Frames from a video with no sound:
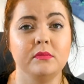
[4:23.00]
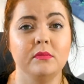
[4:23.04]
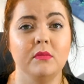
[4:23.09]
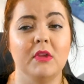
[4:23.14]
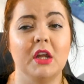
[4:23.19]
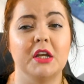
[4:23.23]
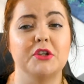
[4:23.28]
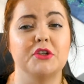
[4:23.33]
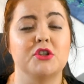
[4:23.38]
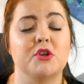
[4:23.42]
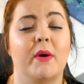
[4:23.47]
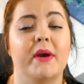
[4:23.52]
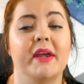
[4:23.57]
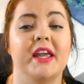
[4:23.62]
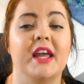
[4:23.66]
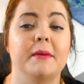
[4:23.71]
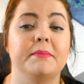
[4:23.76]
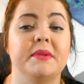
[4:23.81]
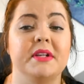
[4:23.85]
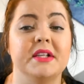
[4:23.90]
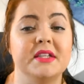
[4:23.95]
And so I
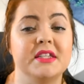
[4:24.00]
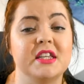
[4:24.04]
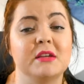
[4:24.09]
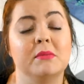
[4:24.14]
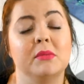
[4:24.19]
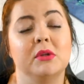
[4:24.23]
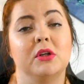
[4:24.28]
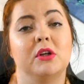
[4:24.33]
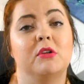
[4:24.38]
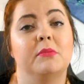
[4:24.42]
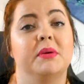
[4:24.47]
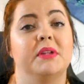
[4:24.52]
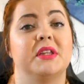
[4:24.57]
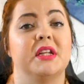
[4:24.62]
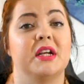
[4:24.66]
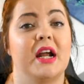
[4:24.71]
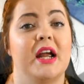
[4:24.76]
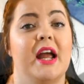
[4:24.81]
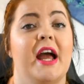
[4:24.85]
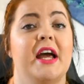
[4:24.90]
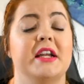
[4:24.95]
kept it similar, but then
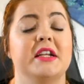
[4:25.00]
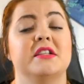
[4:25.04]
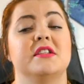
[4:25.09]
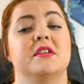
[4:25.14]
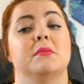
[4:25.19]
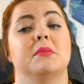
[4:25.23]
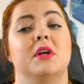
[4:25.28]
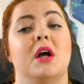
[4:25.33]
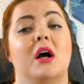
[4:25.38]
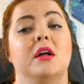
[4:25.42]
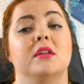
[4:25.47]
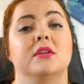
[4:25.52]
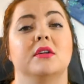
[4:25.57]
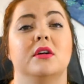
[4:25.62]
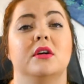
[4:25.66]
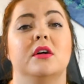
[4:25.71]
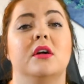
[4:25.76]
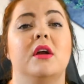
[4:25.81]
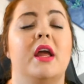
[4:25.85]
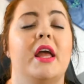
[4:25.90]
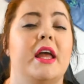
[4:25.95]
I added some
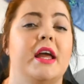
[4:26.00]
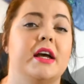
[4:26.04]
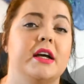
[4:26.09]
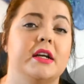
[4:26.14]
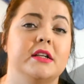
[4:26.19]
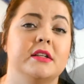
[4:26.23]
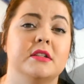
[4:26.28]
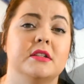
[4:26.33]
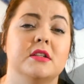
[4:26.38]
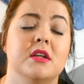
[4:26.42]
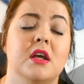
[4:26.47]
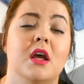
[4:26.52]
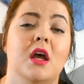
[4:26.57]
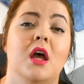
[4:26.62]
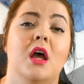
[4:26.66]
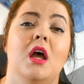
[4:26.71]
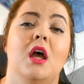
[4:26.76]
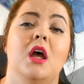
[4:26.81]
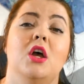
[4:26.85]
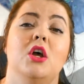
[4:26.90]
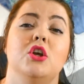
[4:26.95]
color, and,
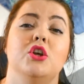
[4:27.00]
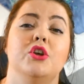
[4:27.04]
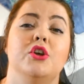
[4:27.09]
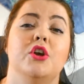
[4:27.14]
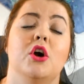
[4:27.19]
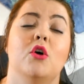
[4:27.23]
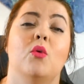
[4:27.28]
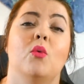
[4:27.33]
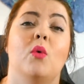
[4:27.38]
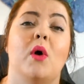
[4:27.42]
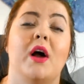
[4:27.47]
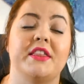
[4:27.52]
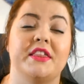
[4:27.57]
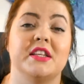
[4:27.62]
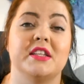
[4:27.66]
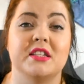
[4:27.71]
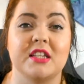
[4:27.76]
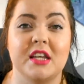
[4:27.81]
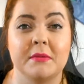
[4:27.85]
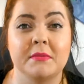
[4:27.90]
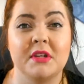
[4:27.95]
at the
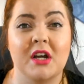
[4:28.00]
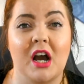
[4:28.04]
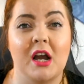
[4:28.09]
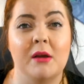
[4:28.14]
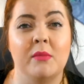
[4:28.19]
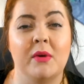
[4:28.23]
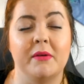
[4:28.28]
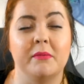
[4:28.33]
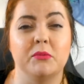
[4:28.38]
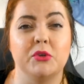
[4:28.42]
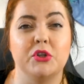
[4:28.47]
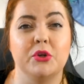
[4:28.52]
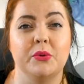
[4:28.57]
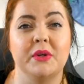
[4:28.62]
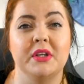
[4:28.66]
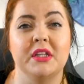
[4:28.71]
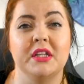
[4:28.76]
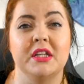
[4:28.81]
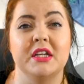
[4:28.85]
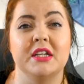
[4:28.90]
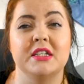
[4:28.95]
same time I'm
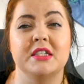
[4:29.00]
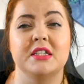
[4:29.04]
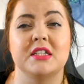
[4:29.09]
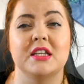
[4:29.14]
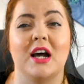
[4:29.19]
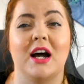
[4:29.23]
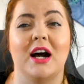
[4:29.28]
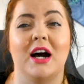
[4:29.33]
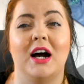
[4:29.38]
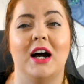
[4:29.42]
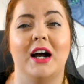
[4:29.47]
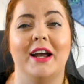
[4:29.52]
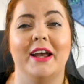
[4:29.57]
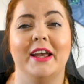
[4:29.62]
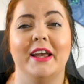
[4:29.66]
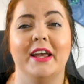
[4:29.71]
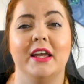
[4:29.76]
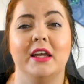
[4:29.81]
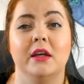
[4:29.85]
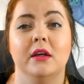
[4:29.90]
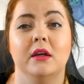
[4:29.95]
doing this,
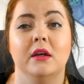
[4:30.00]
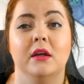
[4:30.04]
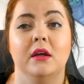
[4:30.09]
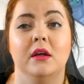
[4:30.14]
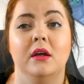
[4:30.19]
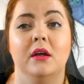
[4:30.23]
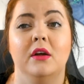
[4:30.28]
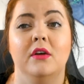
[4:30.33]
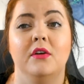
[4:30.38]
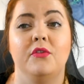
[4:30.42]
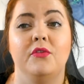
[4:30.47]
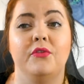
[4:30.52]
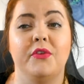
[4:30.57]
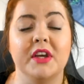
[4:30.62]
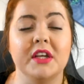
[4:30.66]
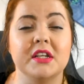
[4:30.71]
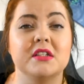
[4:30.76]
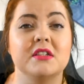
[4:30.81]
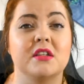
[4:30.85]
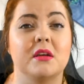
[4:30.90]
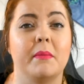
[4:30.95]
I
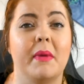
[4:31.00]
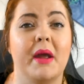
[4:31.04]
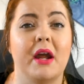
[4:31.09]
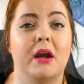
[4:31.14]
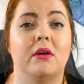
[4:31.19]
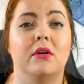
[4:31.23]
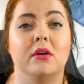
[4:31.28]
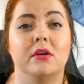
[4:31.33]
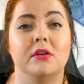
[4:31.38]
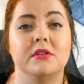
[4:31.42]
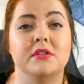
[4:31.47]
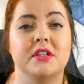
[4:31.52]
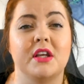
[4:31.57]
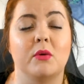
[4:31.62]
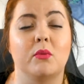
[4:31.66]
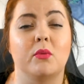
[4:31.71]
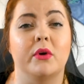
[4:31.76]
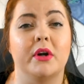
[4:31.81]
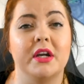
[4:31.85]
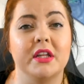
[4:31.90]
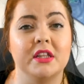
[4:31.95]
fixed some errors that
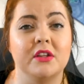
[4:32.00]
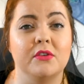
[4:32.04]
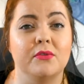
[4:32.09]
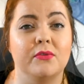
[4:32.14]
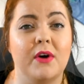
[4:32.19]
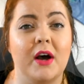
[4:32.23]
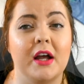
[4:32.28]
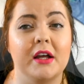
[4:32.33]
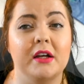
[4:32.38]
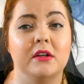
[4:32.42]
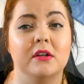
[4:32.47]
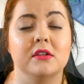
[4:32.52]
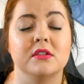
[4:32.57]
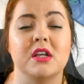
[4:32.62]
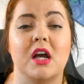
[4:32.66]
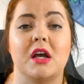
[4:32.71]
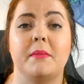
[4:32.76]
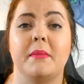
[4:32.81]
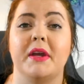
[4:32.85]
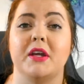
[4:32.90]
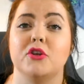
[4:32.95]
were in the files.
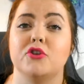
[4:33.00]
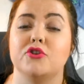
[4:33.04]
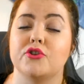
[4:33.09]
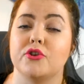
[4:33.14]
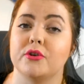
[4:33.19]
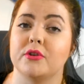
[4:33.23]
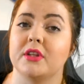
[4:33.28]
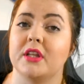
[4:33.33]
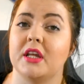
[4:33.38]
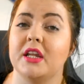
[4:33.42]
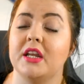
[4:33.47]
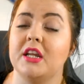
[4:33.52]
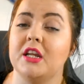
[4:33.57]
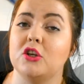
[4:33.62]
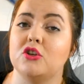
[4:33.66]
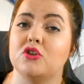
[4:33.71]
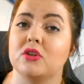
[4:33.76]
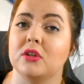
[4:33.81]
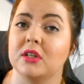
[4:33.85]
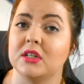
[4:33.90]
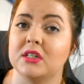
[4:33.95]
I made sure that
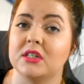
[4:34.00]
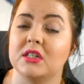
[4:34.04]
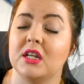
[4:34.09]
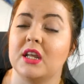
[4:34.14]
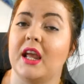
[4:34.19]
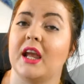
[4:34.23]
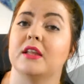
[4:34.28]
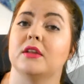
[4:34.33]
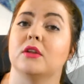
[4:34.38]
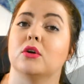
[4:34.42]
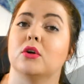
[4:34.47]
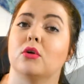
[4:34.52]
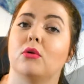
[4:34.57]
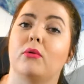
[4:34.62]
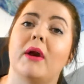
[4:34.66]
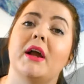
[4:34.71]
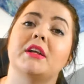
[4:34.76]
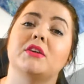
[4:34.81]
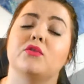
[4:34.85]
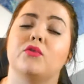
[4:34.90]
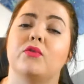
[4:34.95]
each listing had the
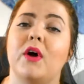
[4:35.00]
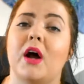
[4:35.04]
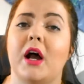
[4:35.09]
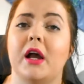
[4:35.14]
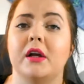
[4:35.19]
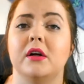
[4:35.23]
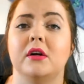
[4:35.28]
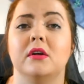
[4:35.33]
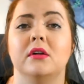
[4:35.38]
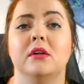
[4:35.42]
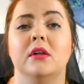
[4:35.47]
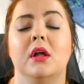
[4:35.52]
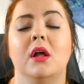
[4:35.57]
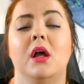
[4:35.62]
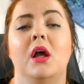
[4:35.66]
correct file,